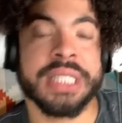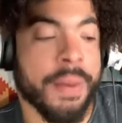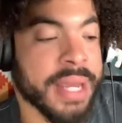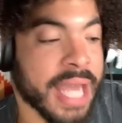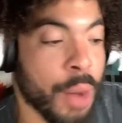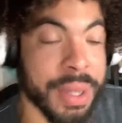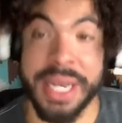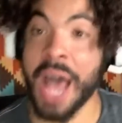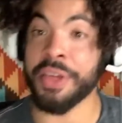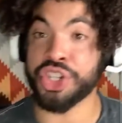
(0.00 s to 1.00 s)
coming out, but
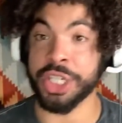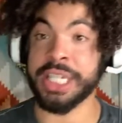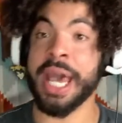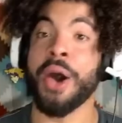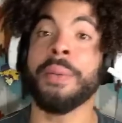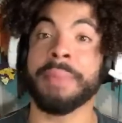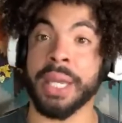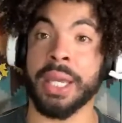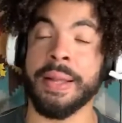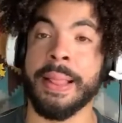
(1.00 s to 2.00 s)
now that you tell me,